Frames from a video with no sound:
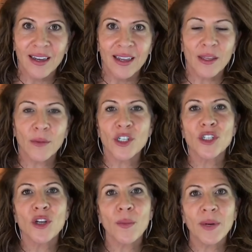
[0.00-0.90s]
There were
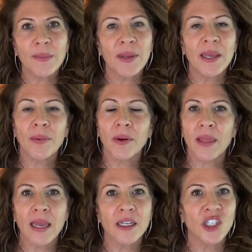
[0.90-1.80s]
so many people
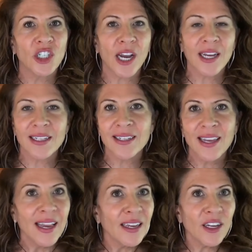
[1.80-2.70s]
that just,
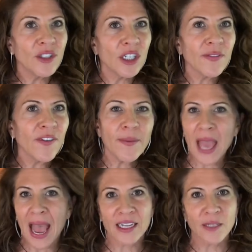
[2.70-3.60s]
just from the
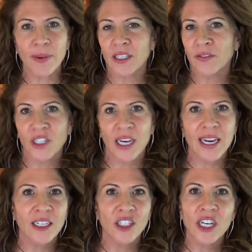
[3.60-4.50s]
aspect of
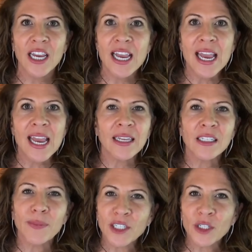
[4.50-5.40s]
change,
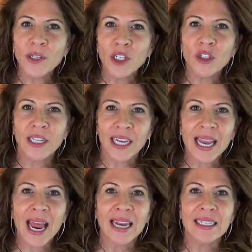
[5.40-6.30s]
especially when you're looking
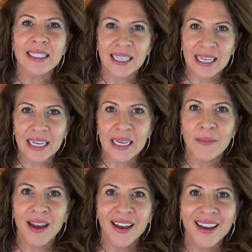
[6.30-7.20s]
at a team
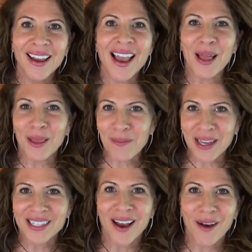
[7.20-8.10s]

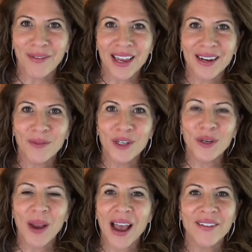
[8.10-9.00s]
element of it, when you
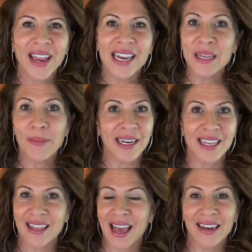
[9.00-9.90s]
have anybody
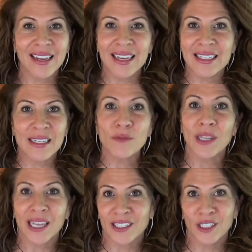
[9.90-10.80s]
that is
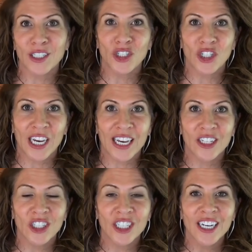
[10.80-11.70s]
reluctant to change,